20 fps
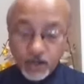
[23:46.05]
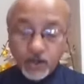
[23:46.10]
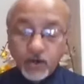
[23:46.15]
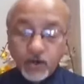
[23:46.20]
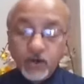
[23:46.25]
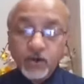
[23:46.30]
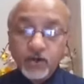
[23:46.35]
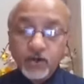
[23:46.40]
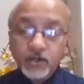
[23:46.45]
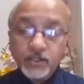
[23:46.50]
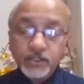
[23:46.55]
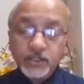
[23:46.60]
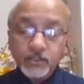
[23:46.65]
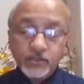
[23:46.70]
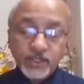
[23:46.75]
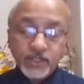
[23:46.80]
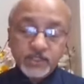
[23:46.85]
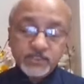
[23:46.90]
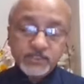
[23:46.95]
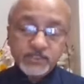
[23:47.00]
or you
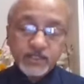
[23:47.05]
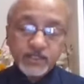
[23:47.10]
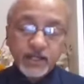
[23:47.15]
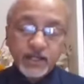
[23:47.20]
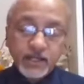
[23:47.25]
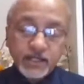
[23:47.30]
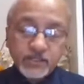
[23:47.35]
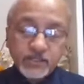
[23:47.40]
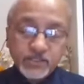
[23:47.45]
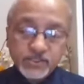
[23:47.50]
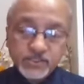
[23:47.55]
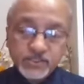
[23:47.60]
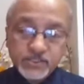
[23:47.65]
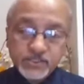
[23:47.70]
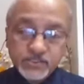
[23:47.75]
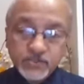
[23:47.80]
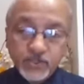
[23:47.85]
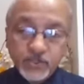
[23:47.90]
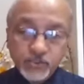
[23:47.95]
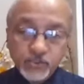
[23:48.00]
can say higher dose
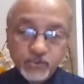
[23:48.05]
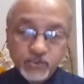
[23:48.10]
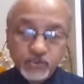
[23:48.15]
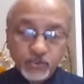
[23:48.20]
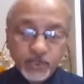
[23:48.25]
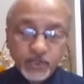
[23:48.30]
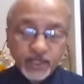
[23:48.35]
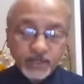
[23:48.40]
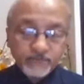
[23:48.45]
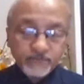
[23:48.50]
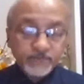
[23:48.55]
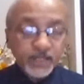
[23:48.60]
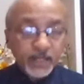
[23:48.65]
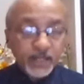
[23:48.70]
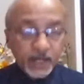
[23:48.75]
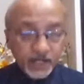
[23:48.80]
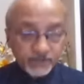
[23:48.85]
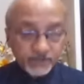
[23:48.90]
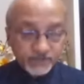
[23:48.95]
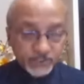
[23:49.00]
is going to have
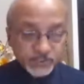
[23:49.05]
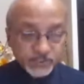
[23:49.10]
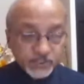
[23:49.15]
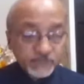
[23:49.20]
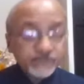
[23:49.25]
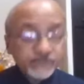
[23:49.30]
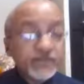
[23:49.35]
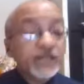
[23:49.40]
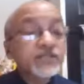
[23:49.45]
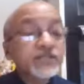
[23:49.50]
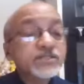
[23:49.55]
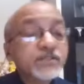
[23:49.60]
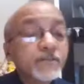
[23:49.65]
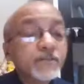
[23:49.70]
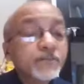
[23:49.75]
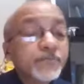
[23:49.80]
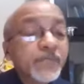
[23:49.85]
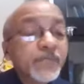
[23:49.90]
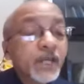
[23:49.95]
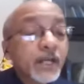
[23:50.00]
adverse effects.
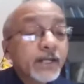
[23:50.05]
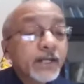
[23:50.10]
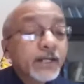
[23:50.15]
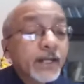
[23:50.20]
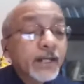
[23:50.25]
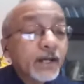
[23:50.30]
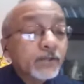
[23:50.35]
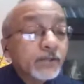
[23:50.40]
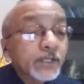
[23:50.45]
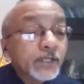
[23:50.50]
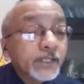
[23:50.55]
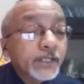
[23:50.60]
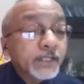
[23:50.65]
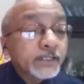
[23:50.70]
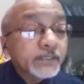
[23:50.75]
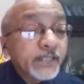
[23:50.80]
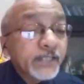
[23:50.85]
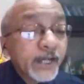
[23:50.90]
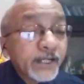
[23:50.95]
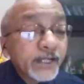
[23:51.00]
Now,
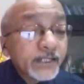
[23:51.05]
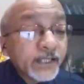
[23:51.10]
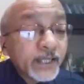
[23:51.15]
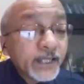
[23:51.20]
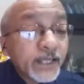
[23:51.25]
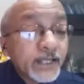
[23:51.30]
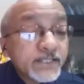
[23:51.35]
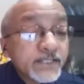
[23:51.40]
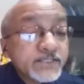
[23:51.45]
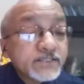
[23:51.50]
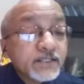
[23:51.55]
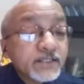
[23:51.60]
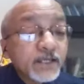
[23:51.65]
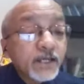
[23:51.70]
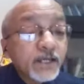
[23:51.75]
in that case,